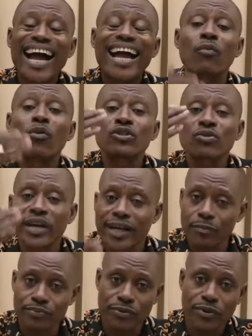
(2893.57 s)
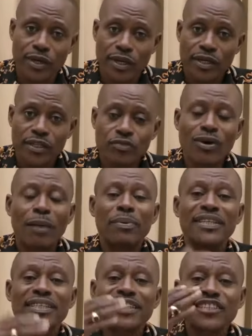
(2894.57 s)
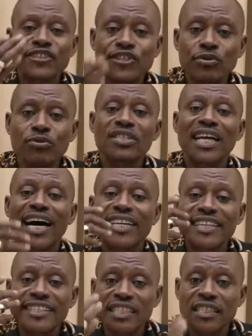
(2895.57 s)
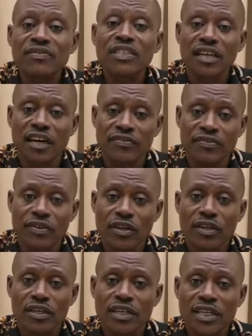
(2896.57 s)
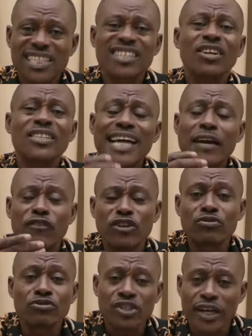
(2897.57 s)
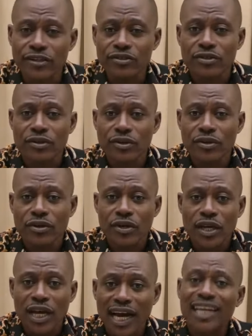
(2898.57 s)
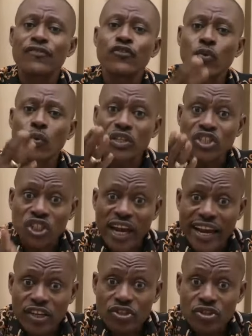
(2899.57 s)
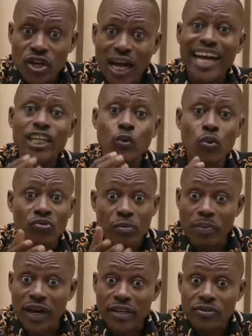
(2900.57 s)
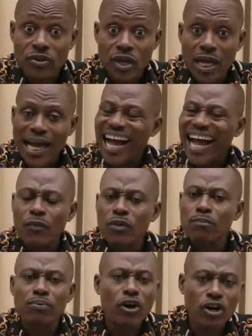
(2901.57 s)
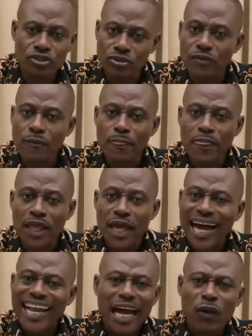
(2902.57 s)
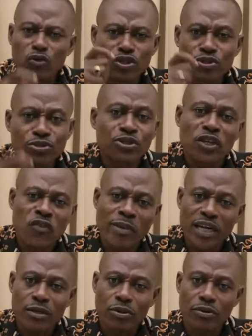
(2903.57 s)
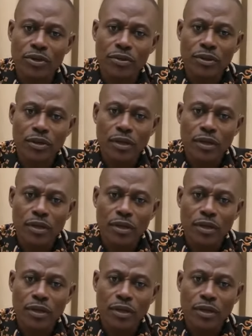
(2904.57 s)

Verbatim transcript: I want to help you. You have been seduced and deceived enough. Is it not time for you to change? And if you will change and you will repent, I will purge you and I will use you for my glory.